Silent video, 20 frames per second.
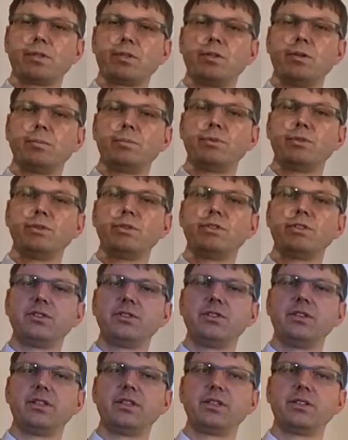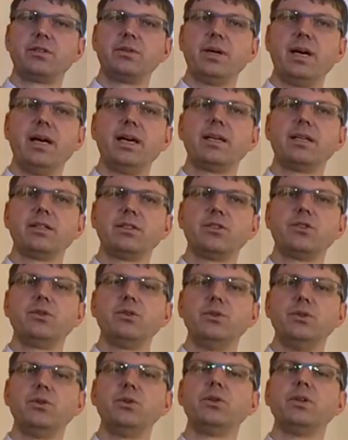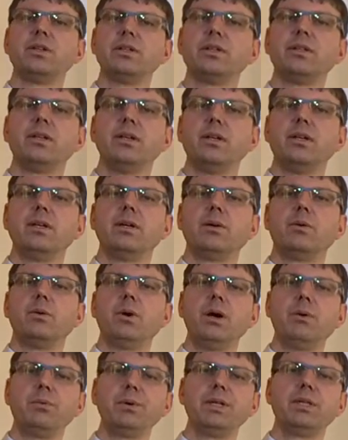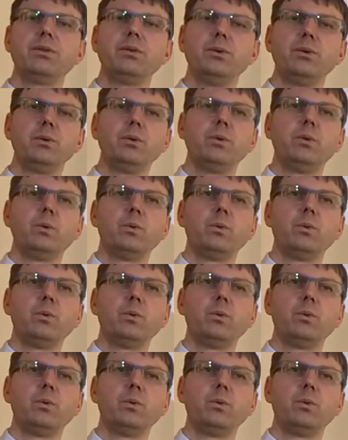computers are trying to learn what we do,